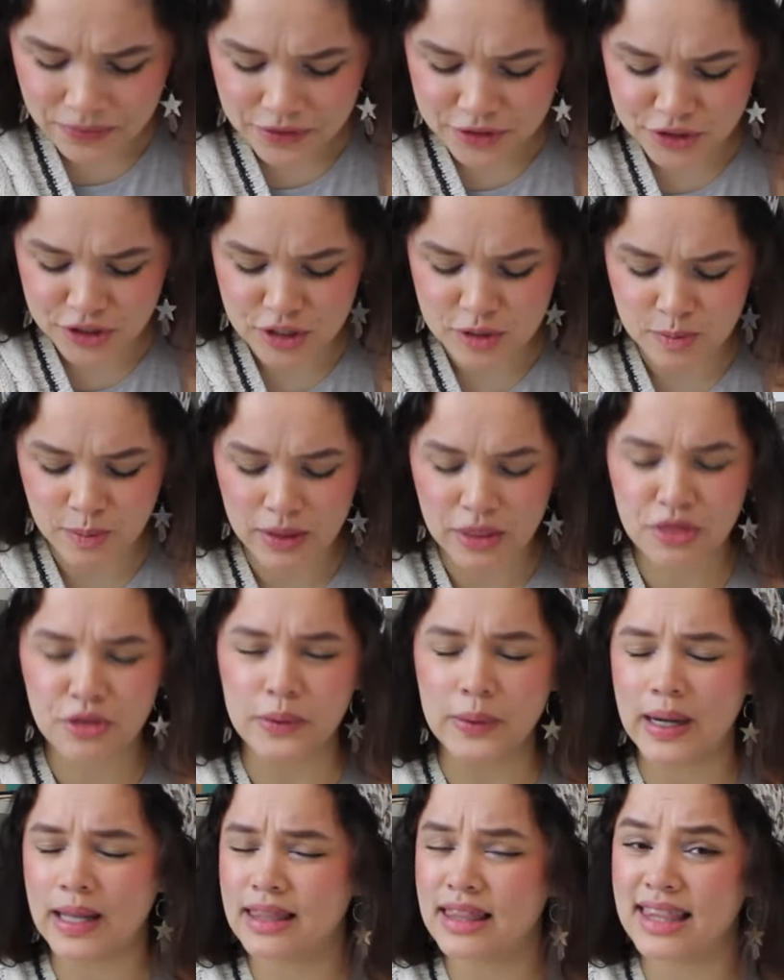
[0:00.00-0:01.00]
She's been
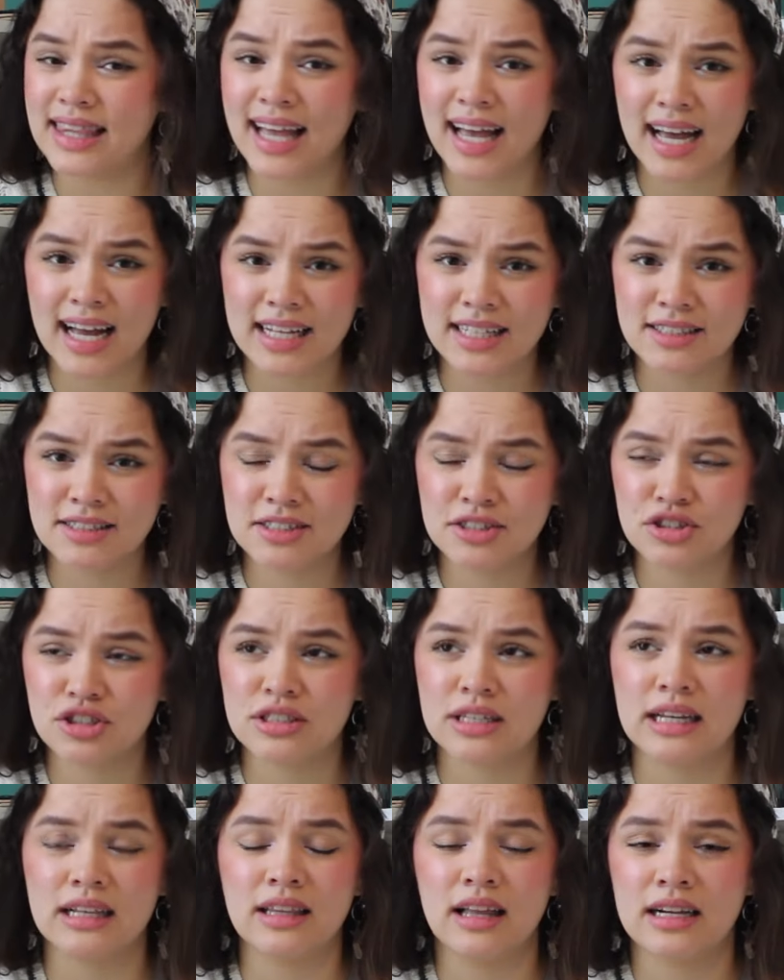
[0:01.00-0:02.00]
through a lot.
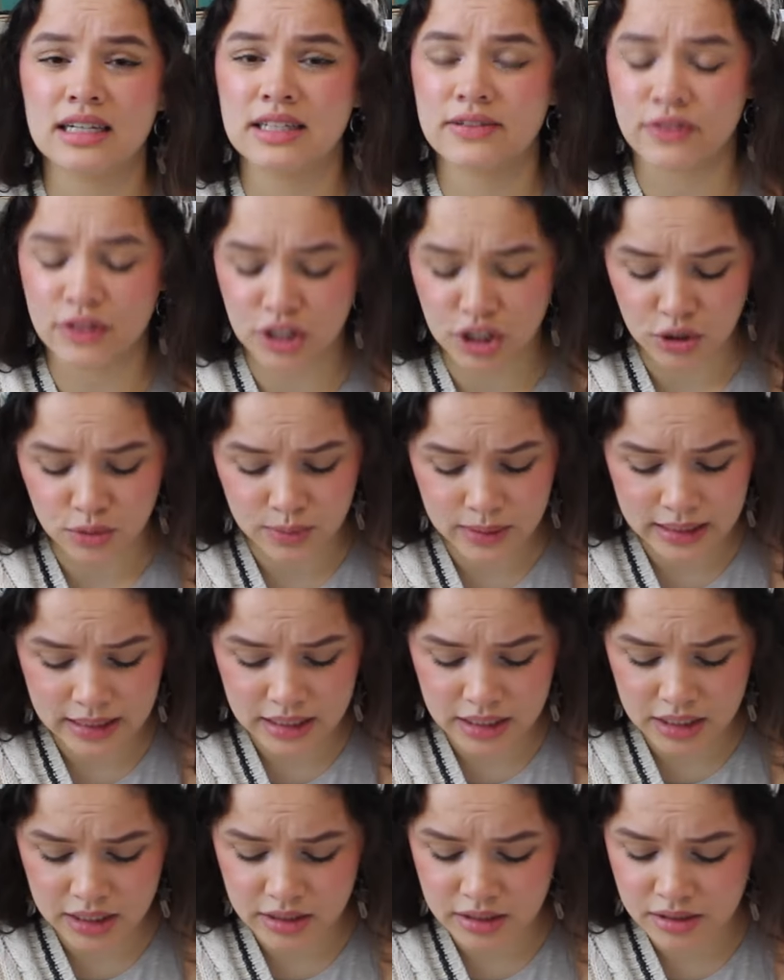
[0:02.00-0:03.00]
She's had a lot of different
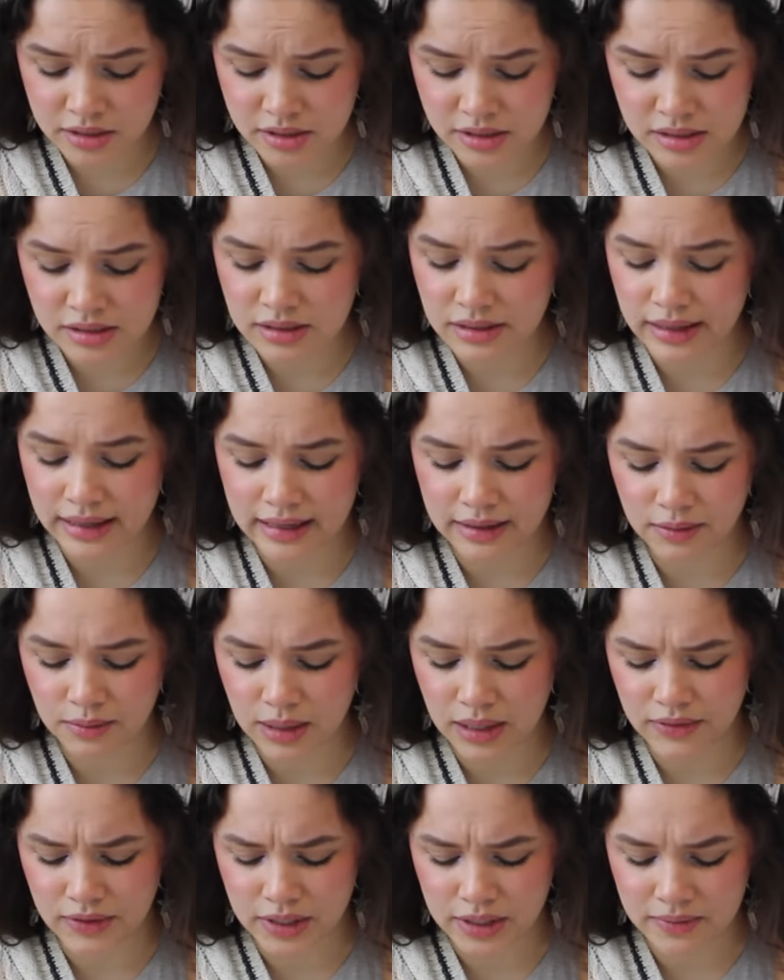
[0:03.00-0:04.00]
careers, like
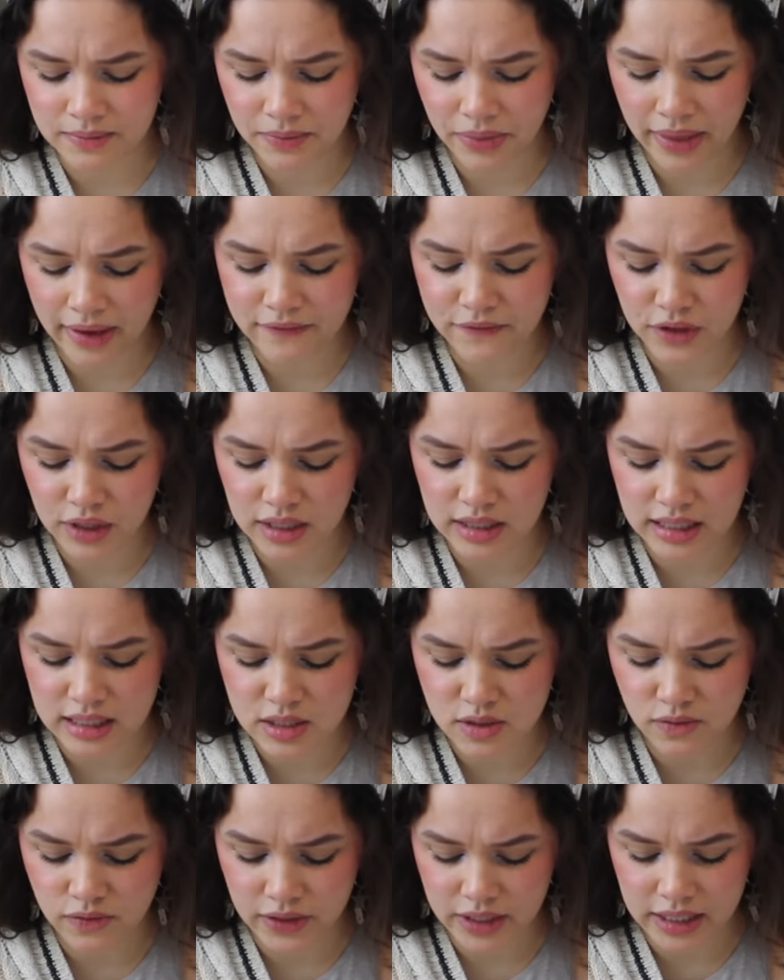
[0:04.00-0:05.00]
whatever. I feel like
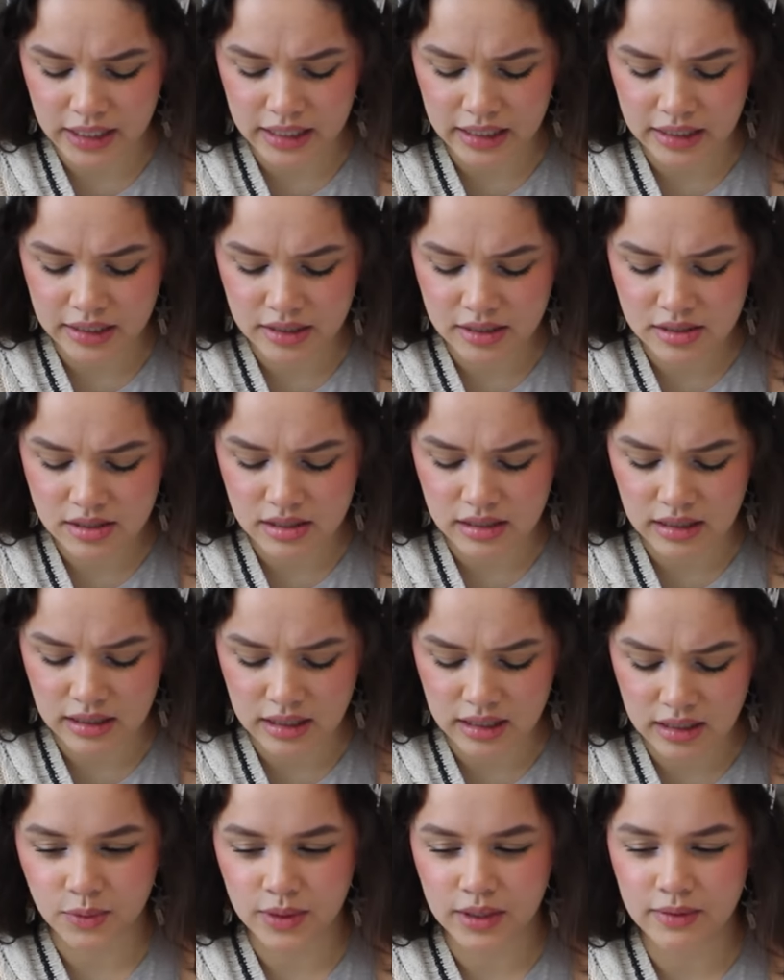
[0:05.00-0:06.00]
that's very Selena.
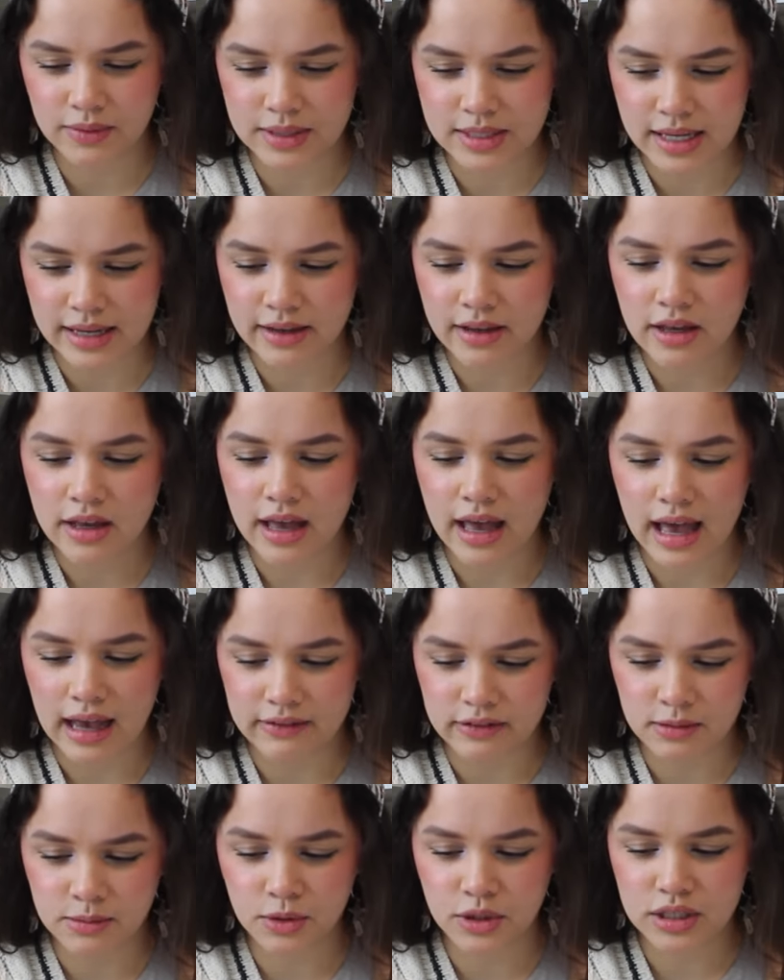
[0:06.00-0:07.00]
What did we say?
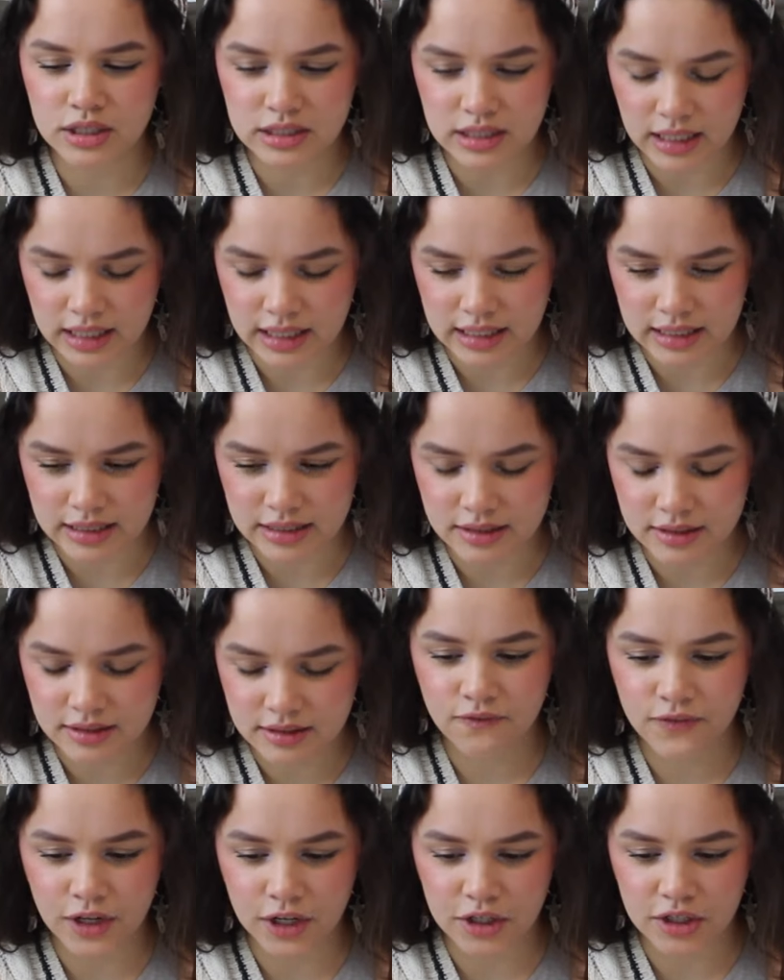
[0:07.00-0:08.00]
Evermore Sun,
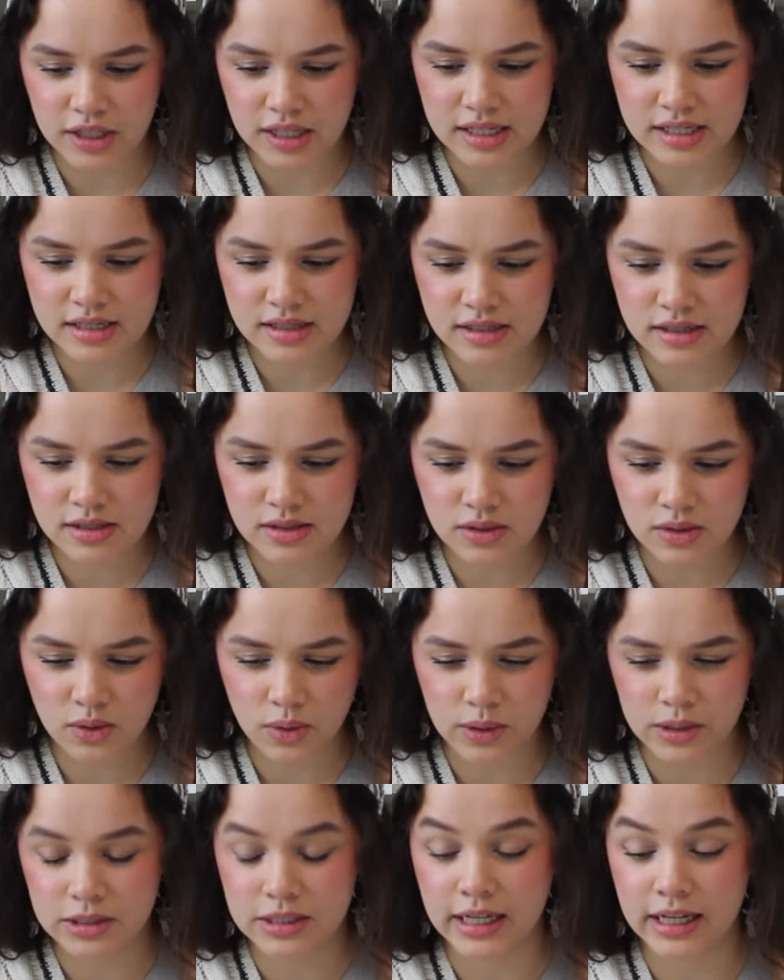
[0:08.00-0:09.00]
Fearless,
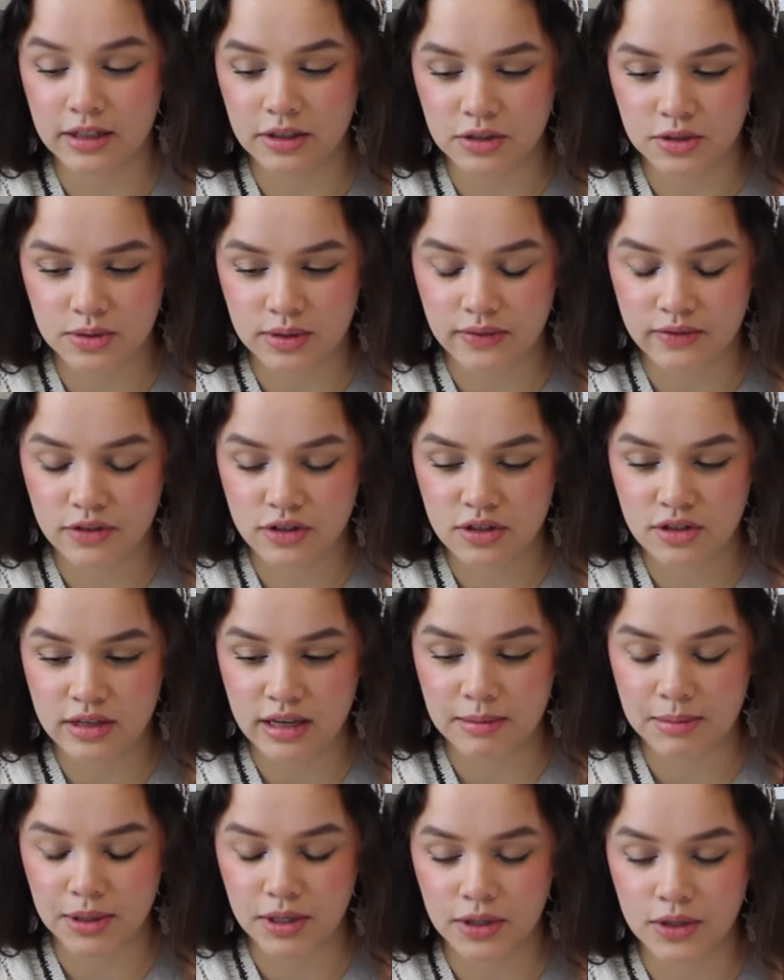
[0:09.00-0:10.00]
or Taylor Swift
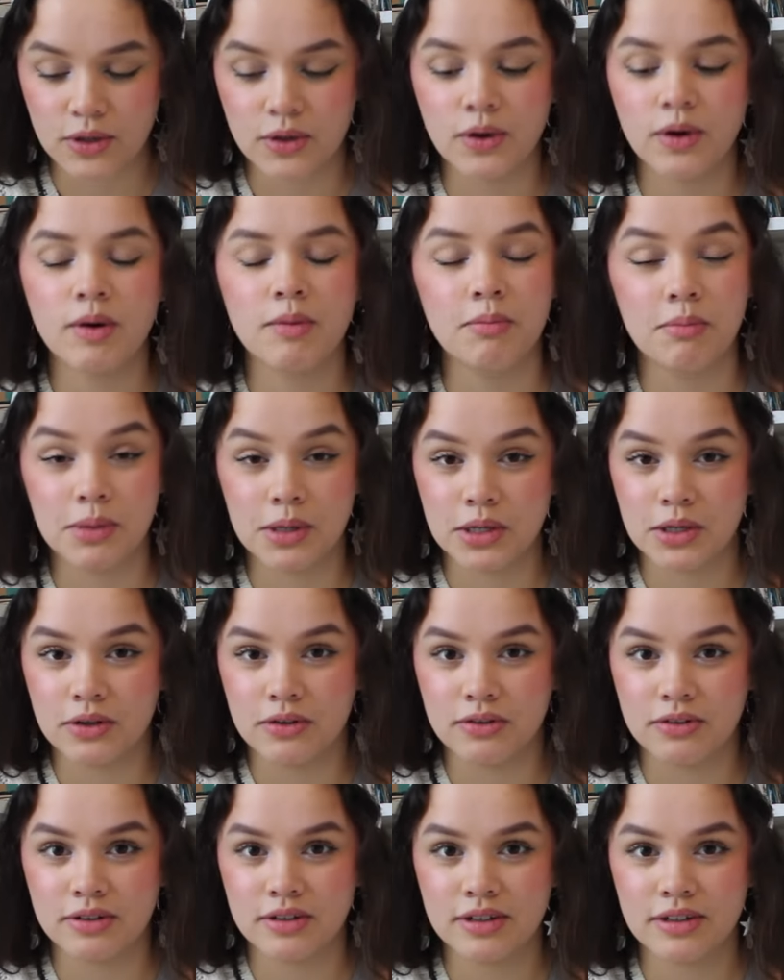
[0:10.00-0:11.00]
debut,
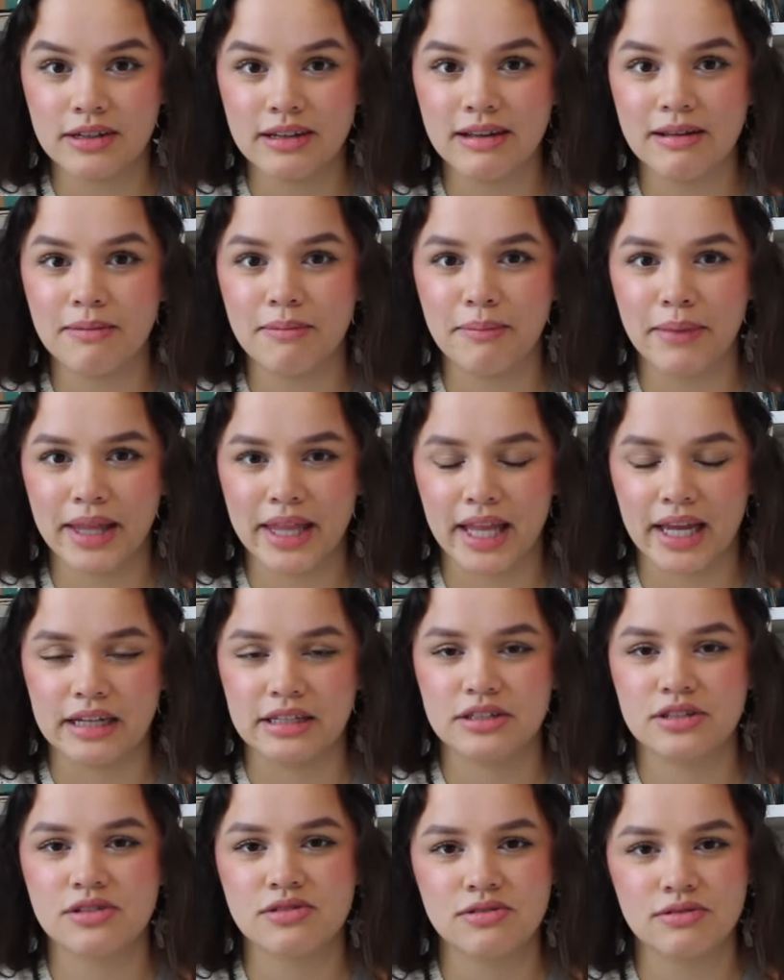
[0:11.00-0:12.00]
Moon,
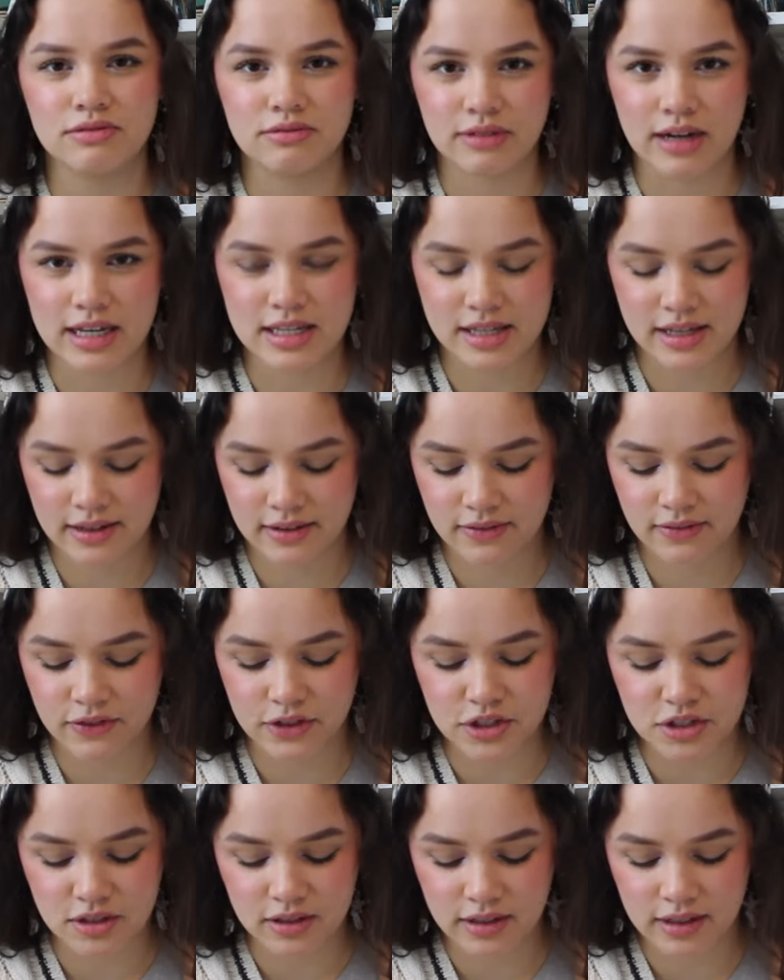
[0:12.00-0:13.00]
Midnights, Rising for
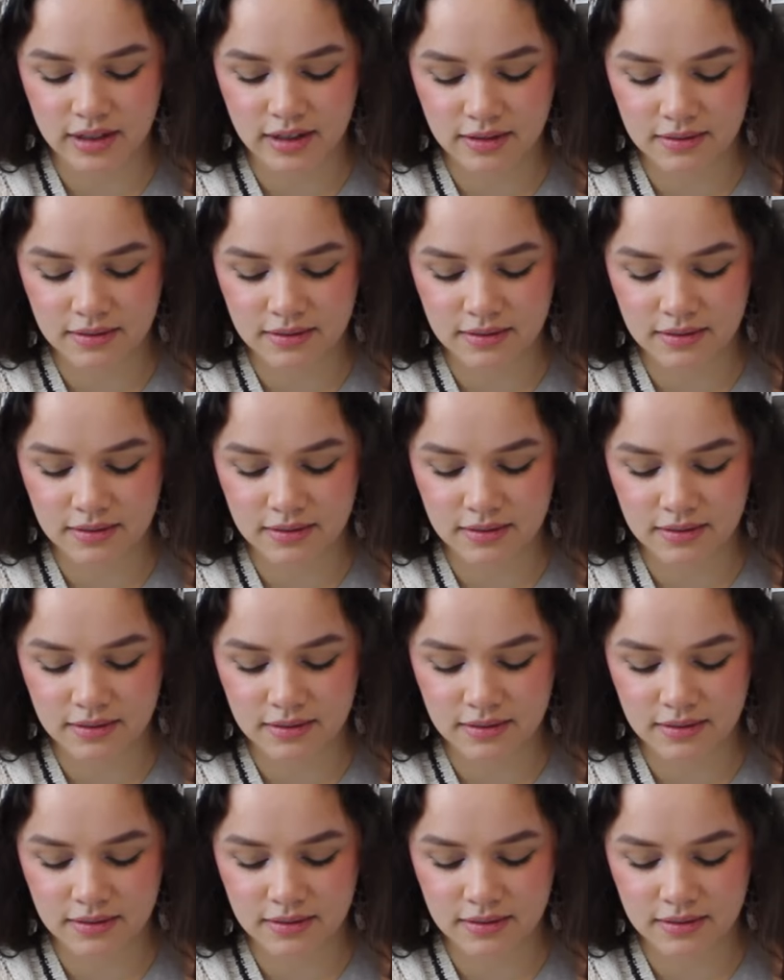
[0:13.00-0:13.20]
Selena.